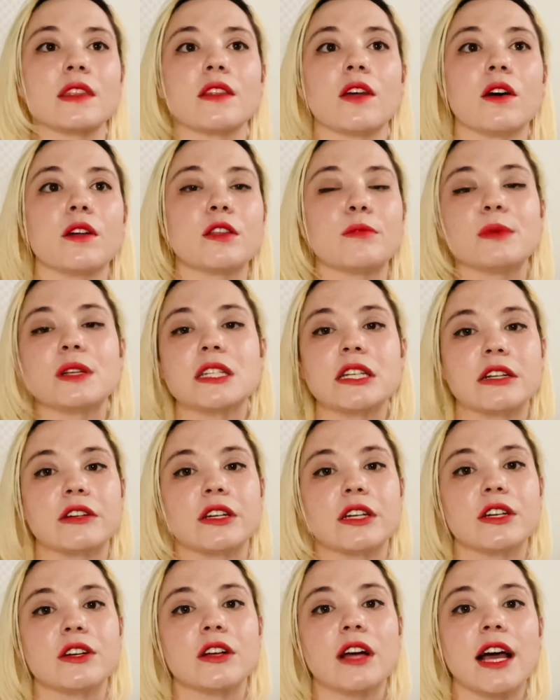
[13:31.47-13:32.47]
the
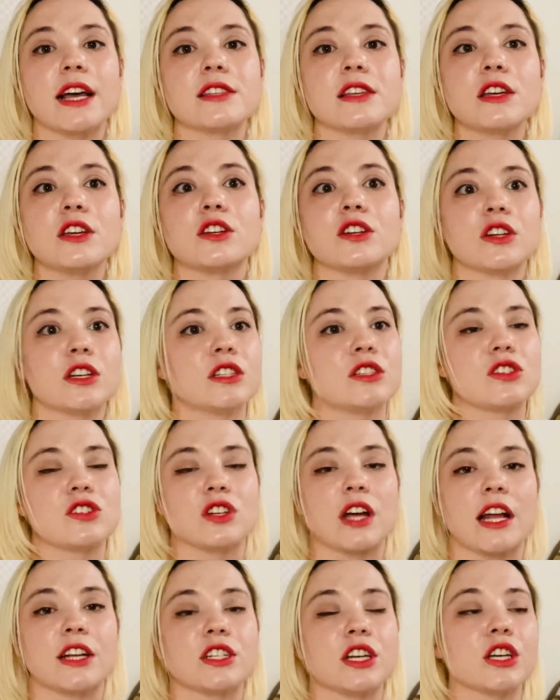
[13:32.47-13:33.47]
material has a good
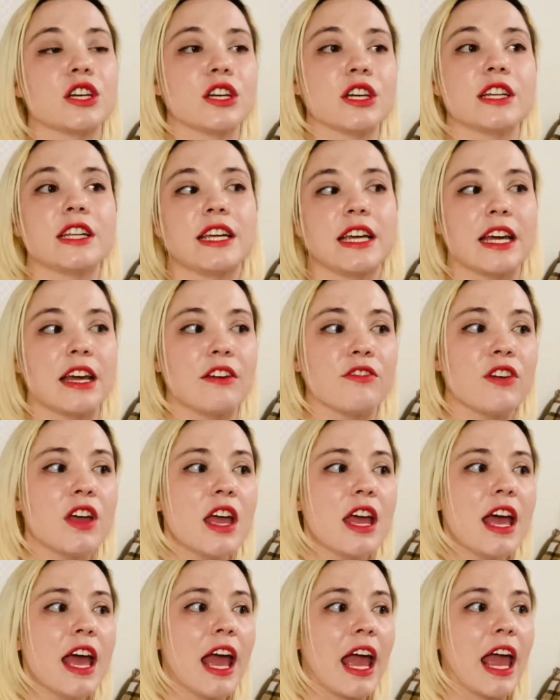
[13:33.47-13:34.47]
stretch, a good give,
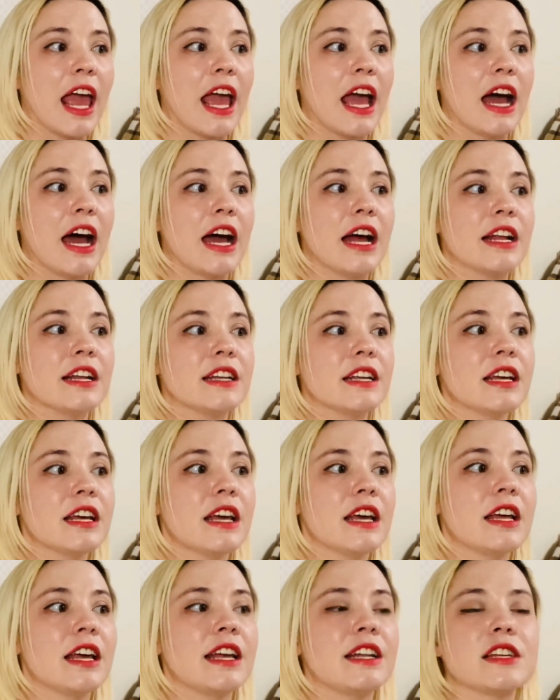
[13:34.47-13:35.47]
and
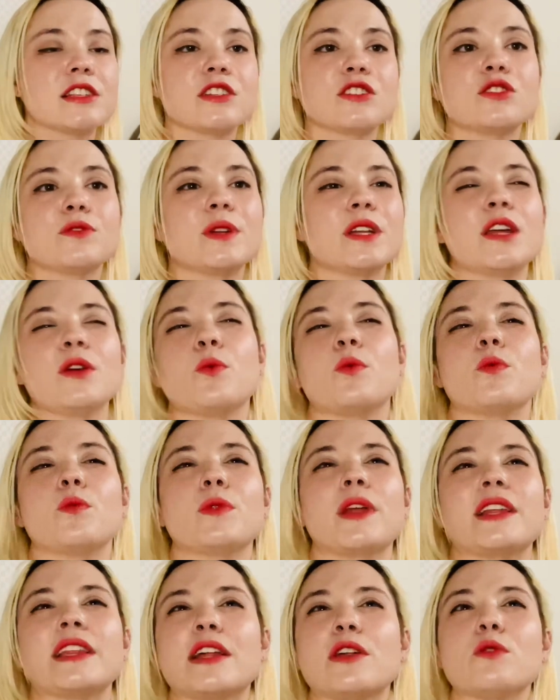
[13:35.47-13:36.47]
it doesn't do any,
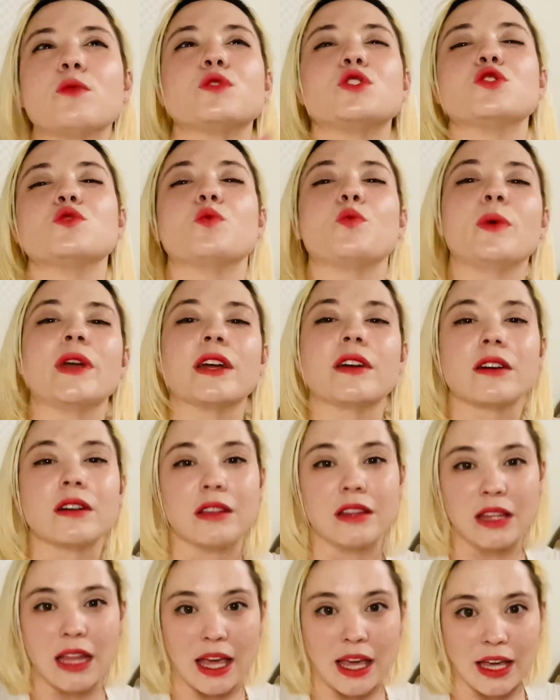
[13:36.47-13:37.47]
like they don't do weird
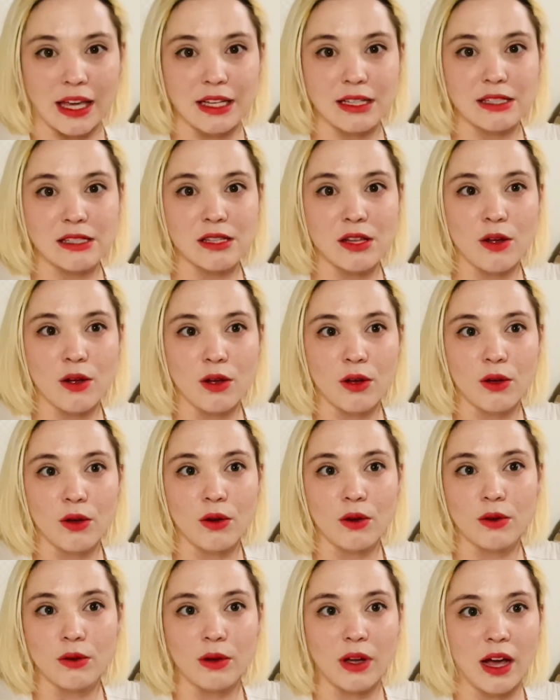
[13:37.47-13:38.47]
things,
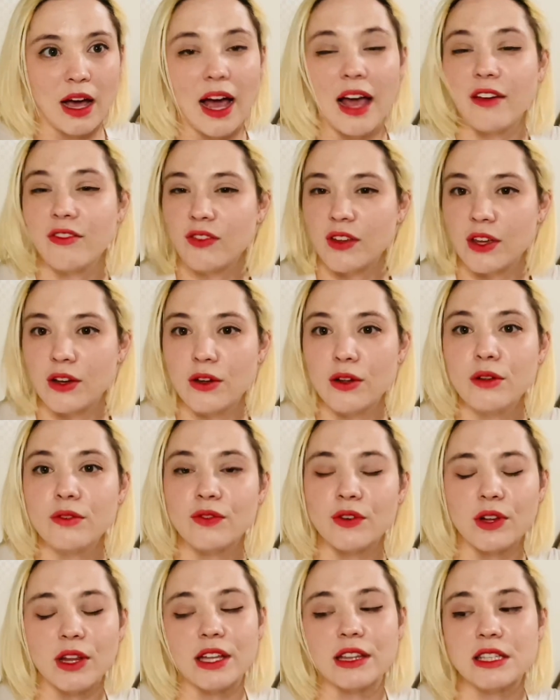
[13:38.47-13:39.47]
I feel,
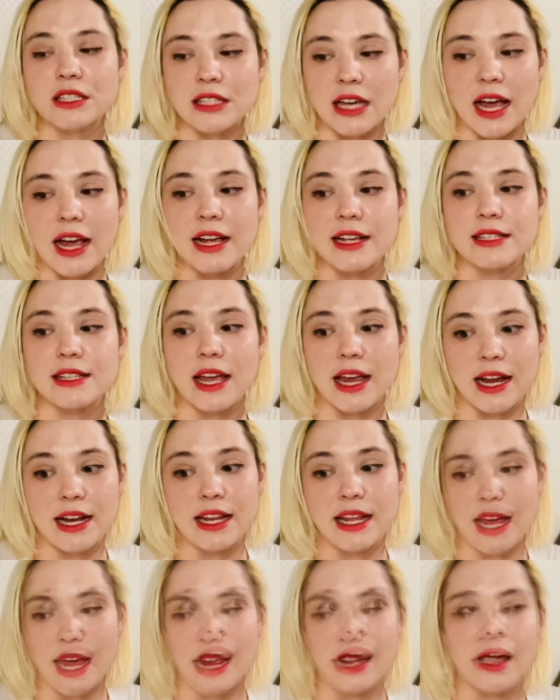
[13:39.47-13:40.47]
for like the size
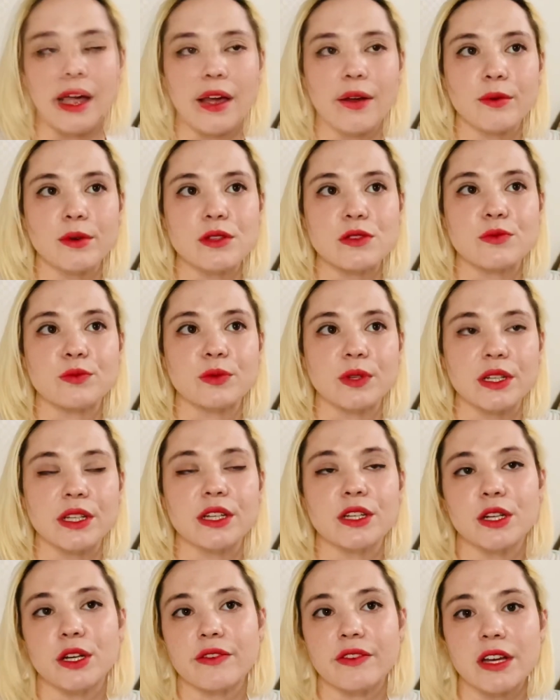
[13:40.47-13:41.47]
88. I was really
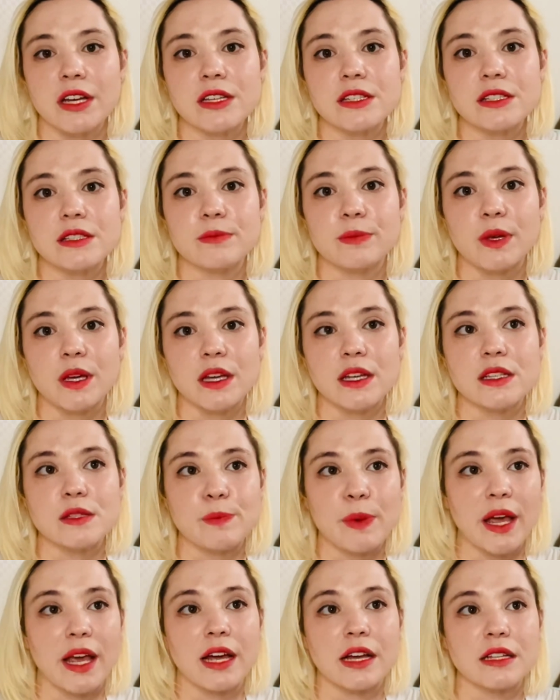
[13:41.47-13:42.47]
nervous because
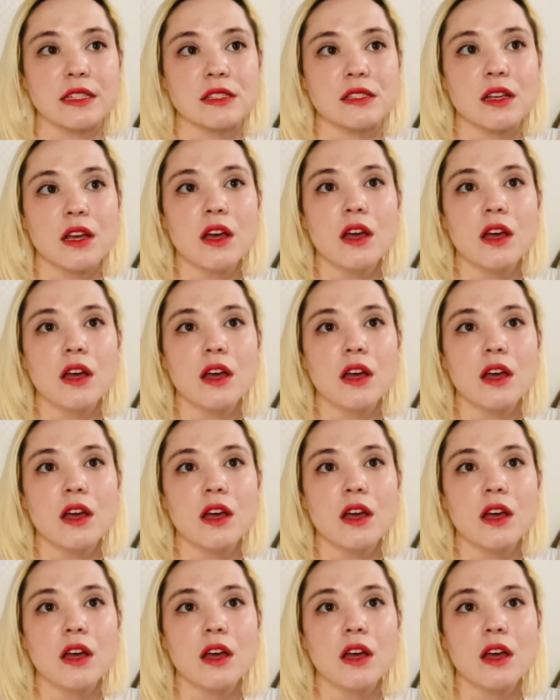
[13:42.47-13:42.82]
pants